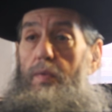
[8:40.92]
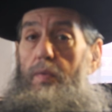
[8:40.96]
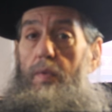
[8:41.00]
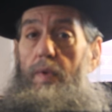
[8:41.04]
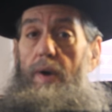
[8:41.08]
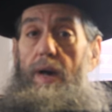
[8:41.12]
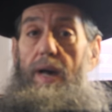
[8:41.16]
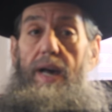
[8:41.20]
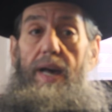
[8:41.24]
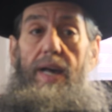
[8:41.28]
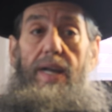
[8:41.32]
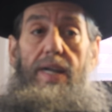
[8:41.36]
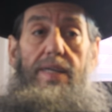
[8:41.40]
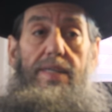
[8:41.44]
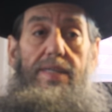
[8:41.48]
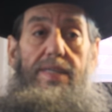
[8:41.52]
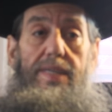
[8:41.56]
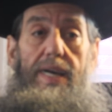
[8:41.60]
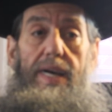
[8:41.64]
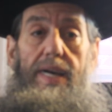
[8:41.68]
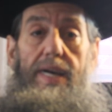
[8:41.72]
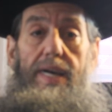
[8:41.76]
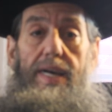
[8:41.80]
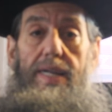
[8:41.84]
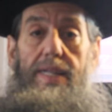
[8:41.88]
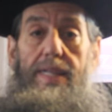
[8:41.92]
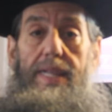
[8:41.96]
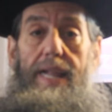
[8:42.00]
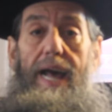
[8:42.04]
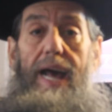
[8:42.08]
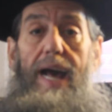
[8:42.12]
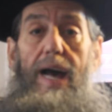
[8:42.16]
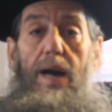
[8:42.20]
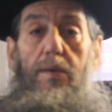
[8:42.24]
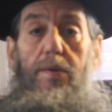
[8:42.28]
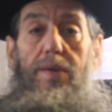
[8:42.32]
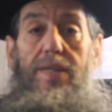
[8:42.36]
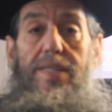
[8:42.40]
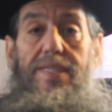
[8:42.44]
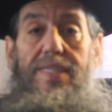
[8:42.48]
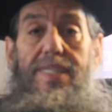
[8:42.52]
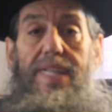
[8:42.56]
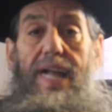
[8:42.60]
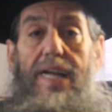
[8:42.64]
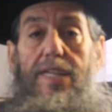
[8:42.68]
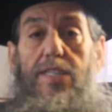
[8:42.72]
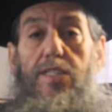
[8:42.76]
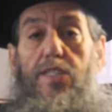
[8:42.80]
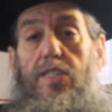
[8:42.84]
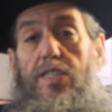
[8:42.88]
wait a second, now it's
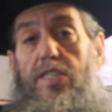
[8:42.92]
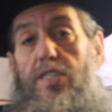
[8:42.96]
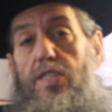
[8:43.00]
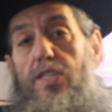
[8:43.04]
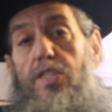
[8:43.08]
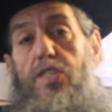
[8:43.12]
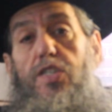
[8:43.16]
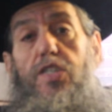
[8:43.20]
not just a